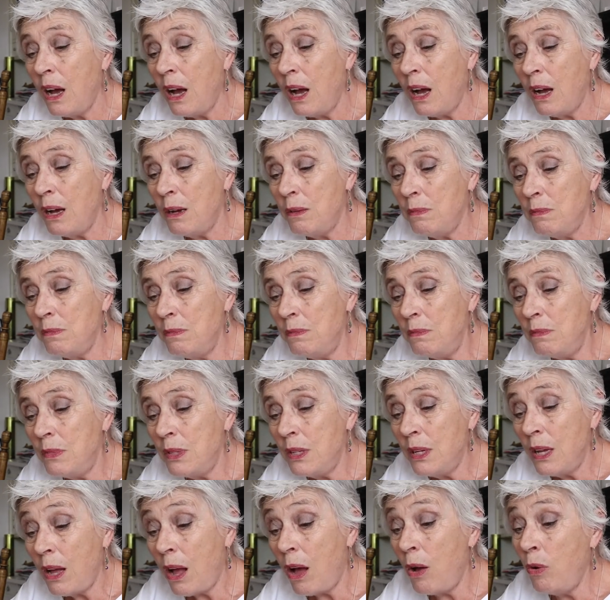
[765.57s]
And
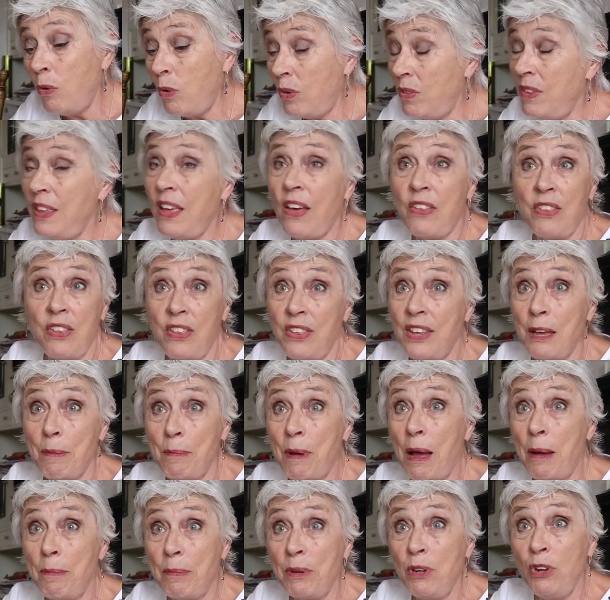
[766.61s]
the other thing about